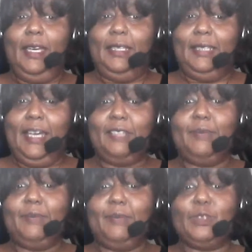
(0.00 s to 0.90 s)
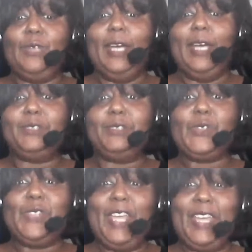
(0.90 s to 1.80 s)
A lot of people do not
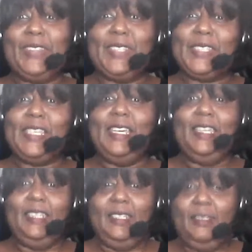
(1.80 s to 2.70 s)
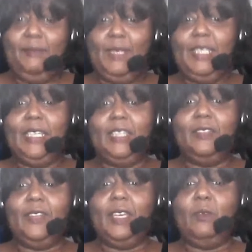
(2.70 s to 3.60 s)
understand this. Let me
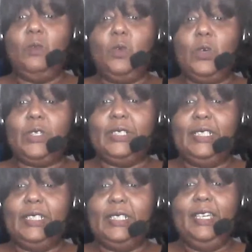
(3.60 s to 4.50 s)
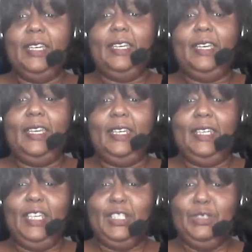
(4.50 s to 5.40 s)
give a warning
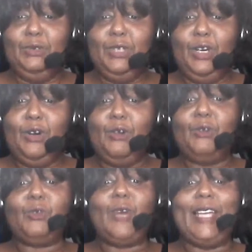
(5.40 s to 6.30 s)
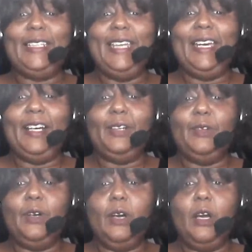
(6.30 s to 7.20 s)
and let you know right
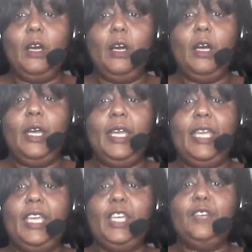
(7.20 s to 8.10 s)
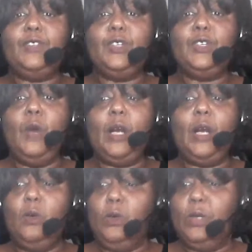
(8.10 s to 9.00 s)
now, if you
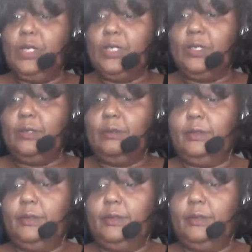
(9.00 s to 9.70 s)
are going to